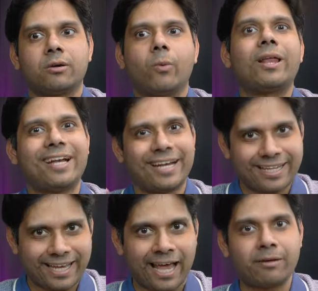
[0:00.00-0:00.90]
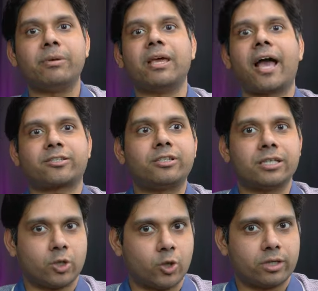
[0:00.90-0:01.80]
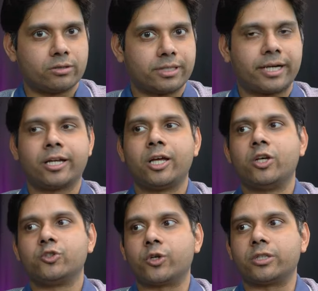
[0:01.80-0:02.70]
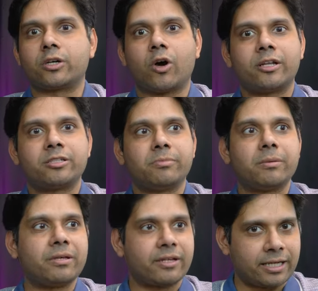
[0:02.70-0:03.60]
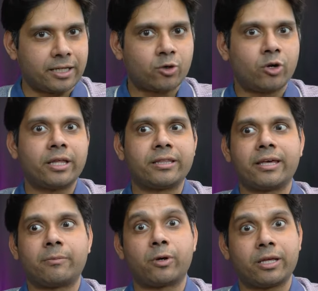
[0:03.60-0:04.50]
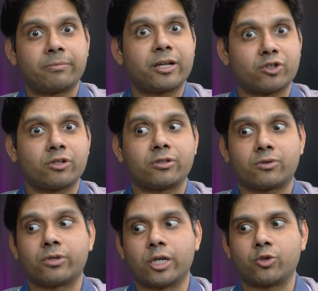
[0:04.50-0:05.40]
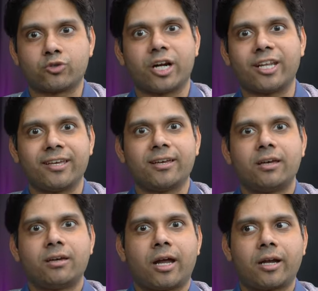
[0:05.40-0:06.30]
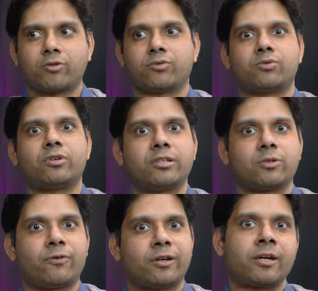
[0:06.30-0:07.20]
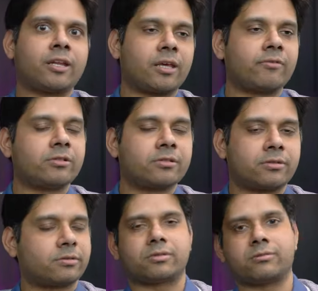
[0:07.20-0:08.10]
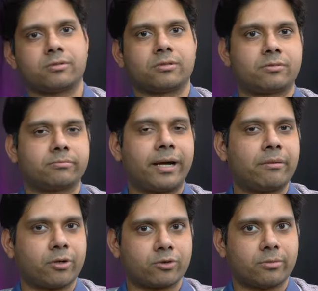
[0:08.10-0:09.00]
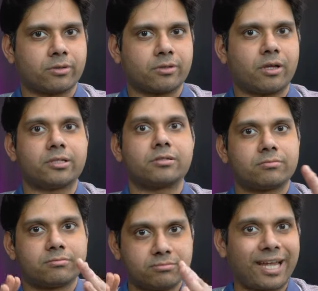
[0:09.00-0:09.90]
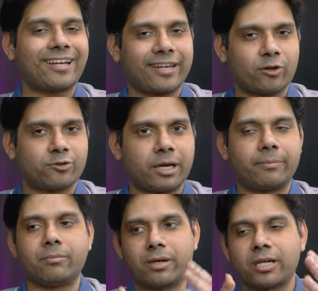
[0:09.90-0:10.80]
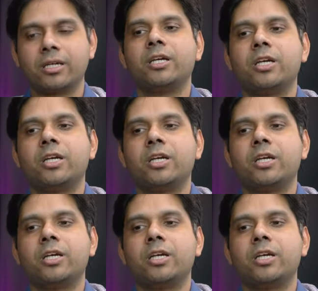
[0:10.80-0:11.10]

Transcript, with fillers: while it can be actually good, right? So the college may be really good and they are putting pressure on the student to study, and now the student is offended and he will just uh, badmouth about the college. That can also happen. But